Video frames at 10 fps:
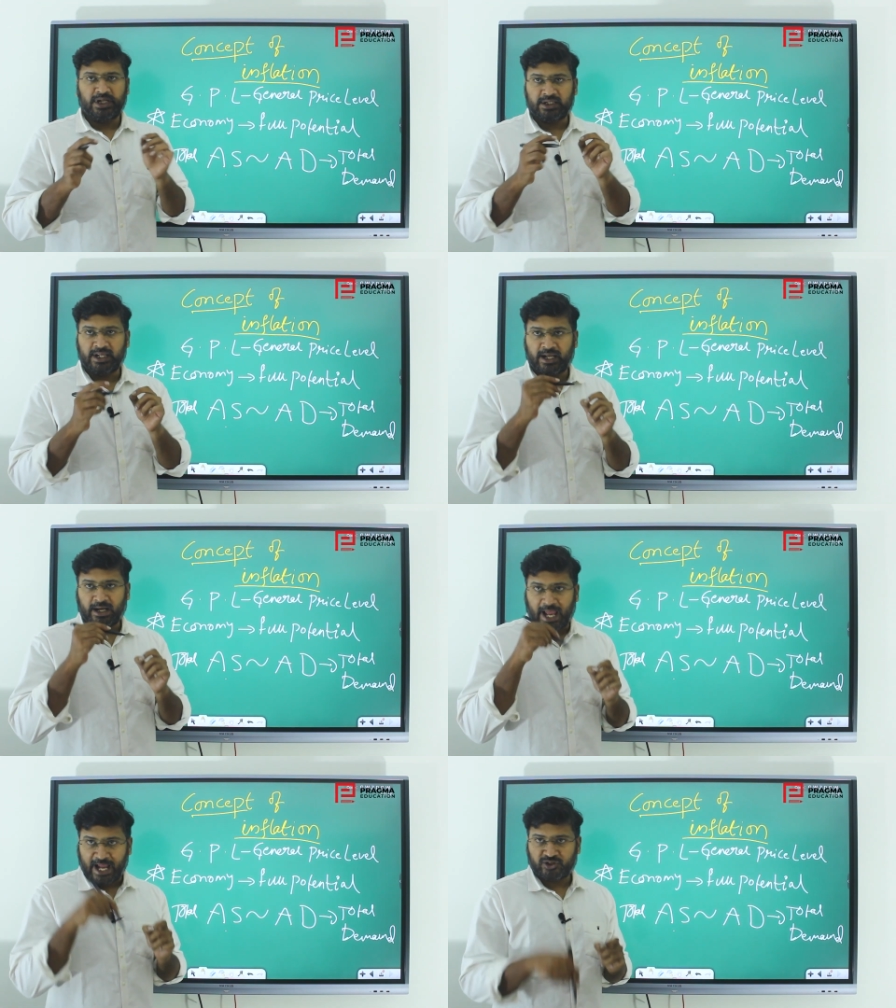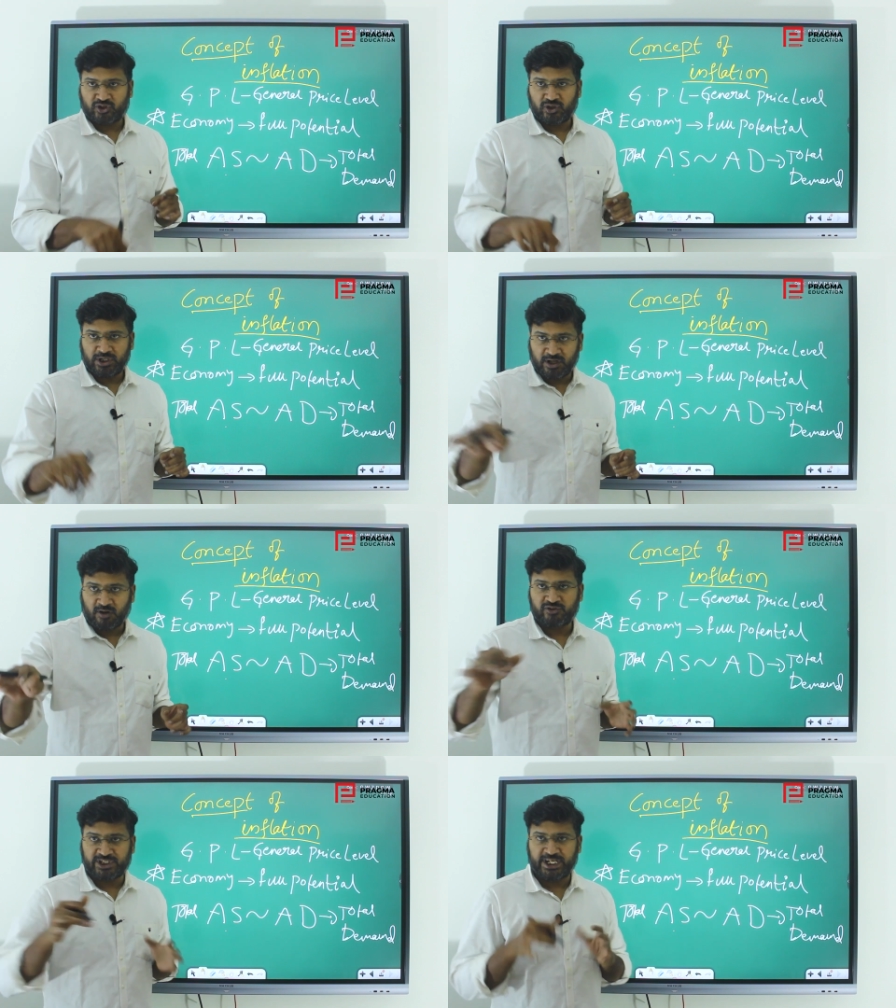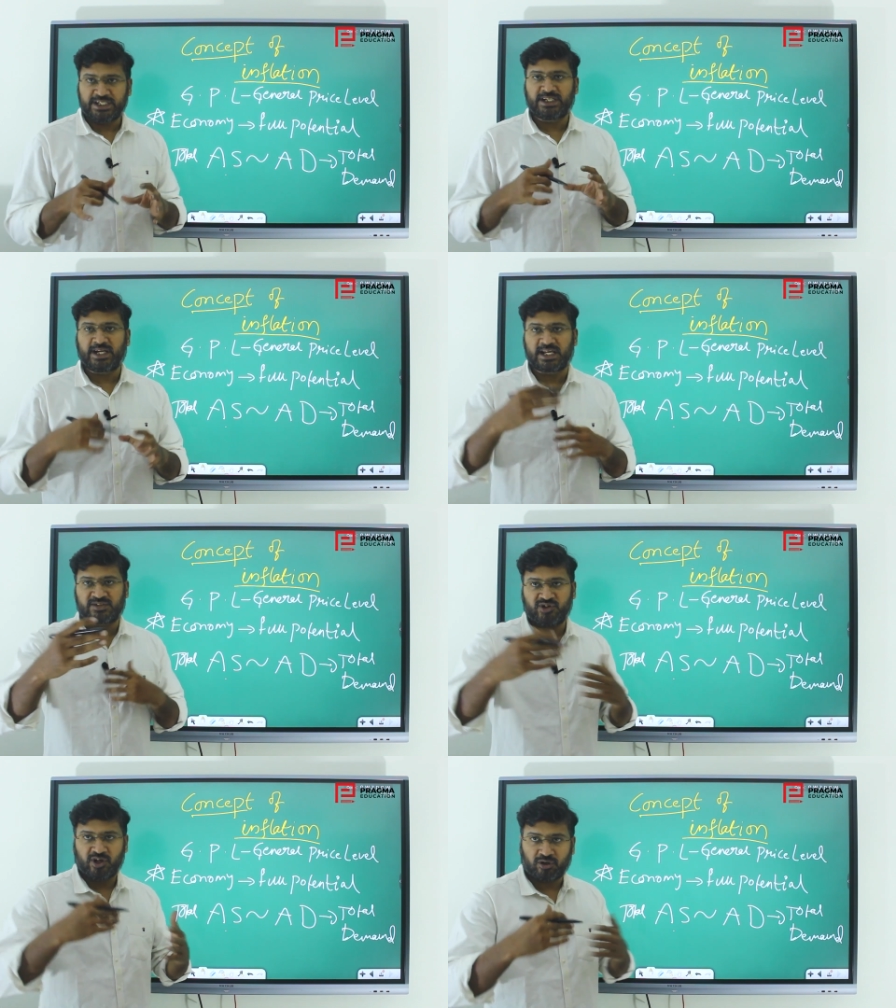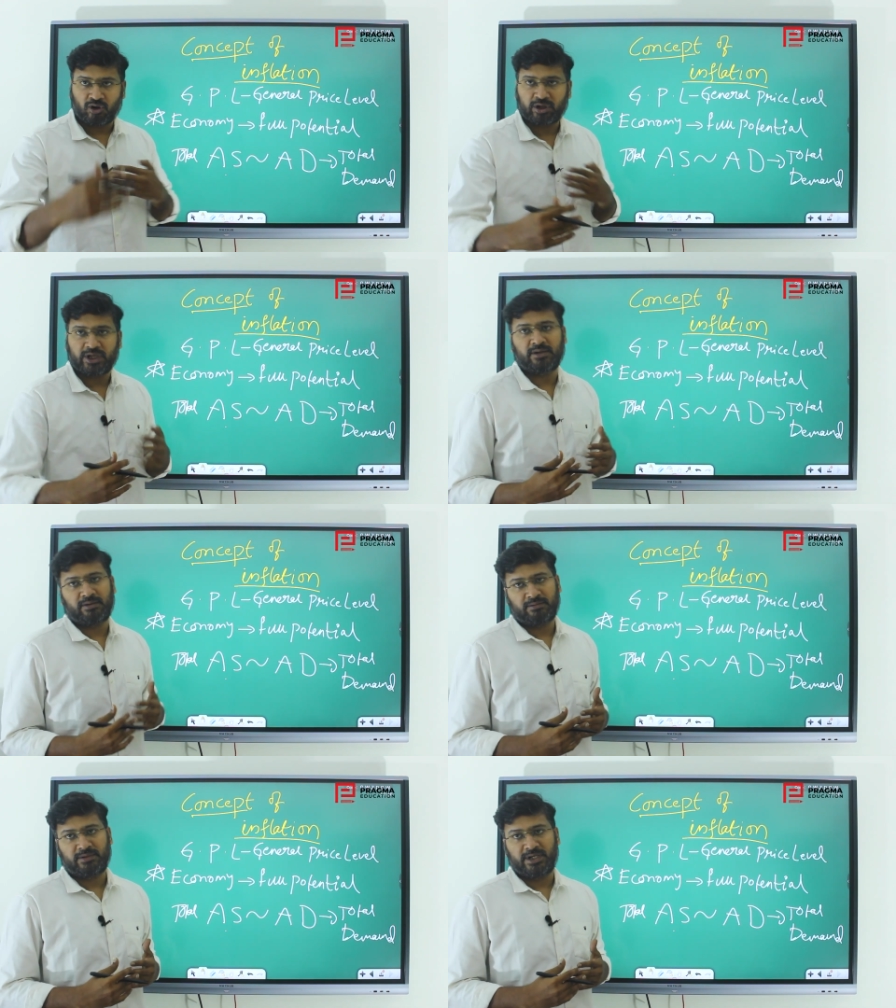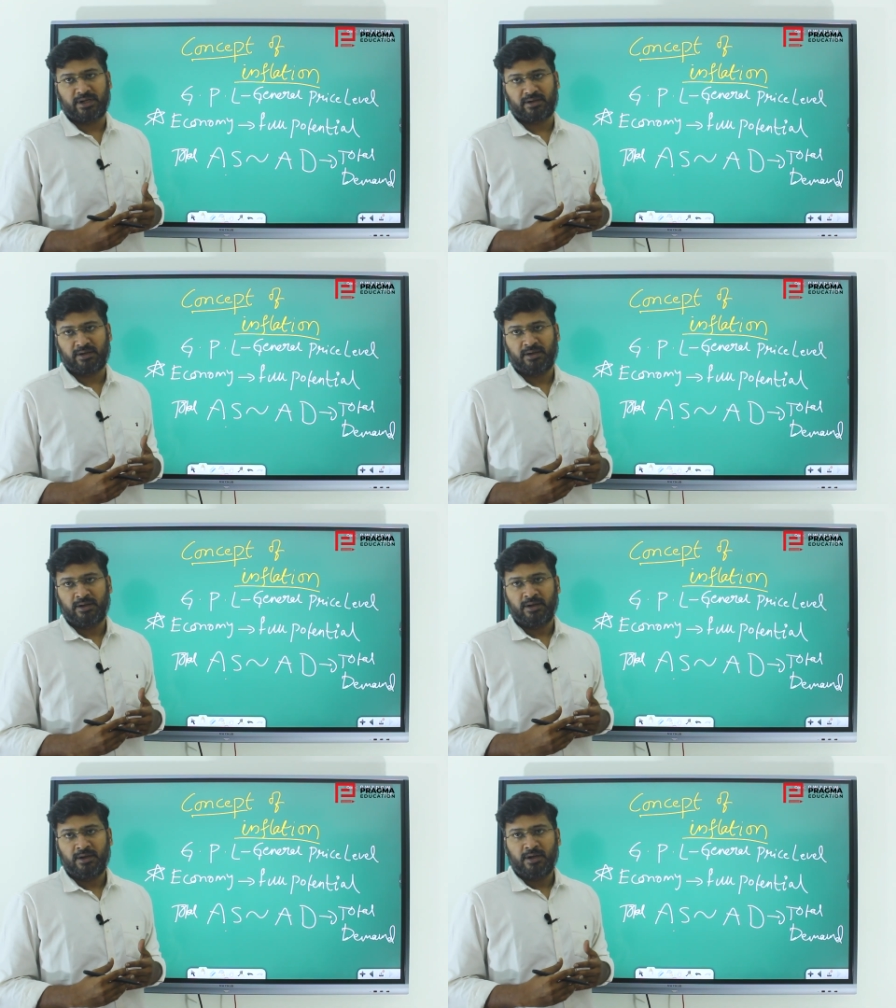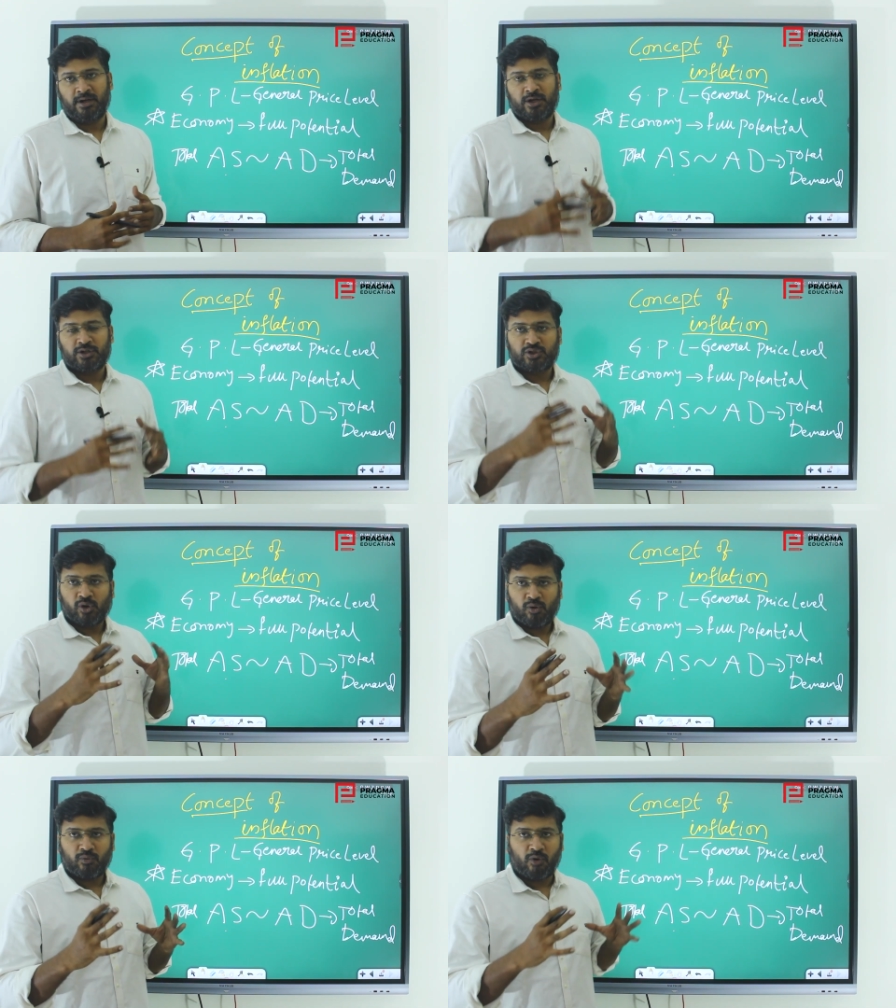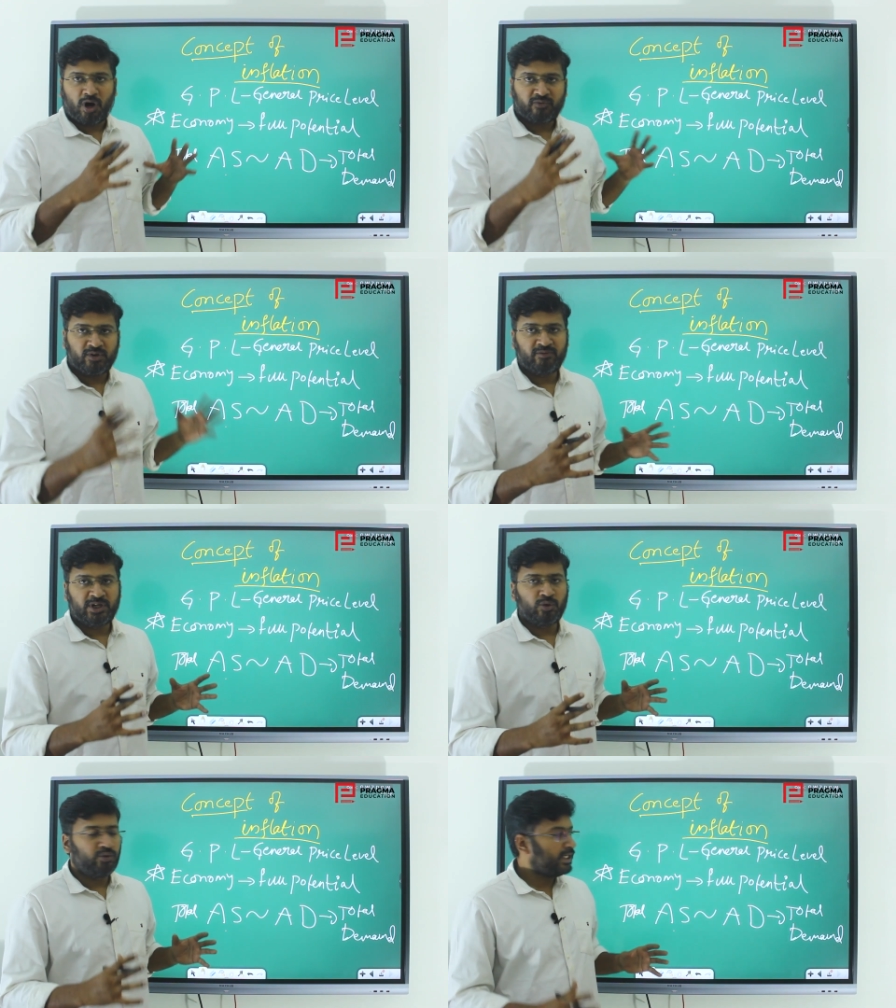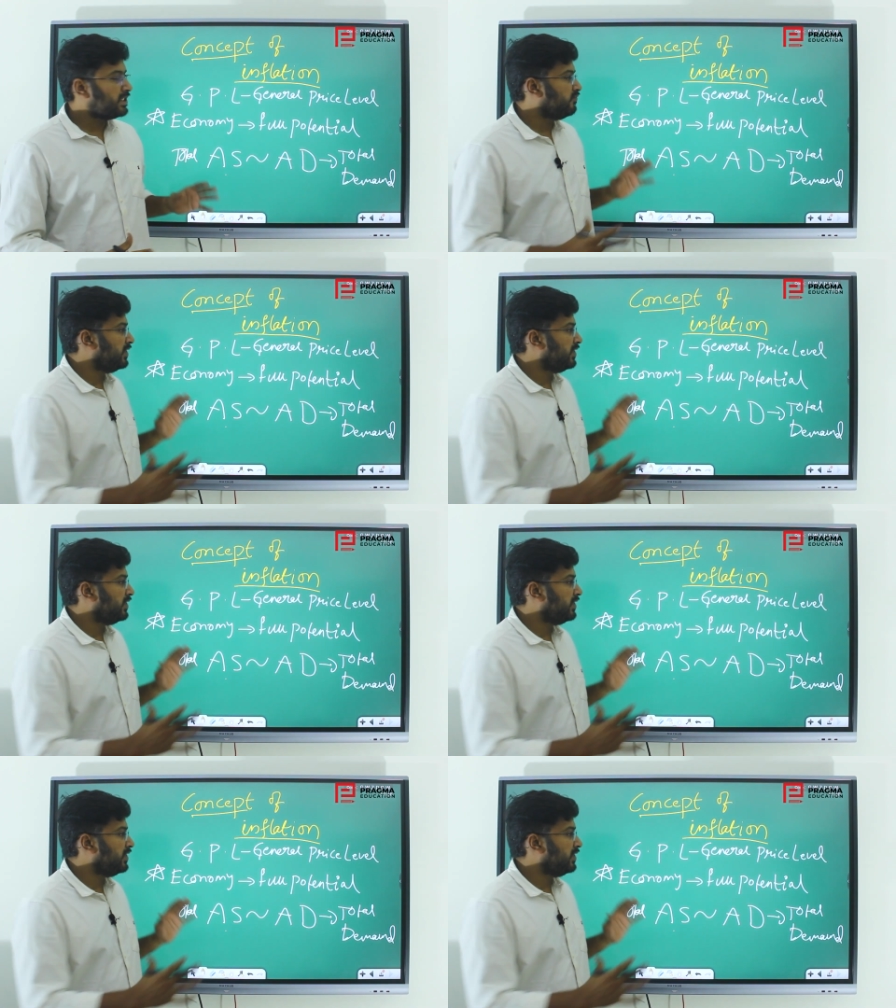that they are actually now changing as we are talking here. So what we will do is,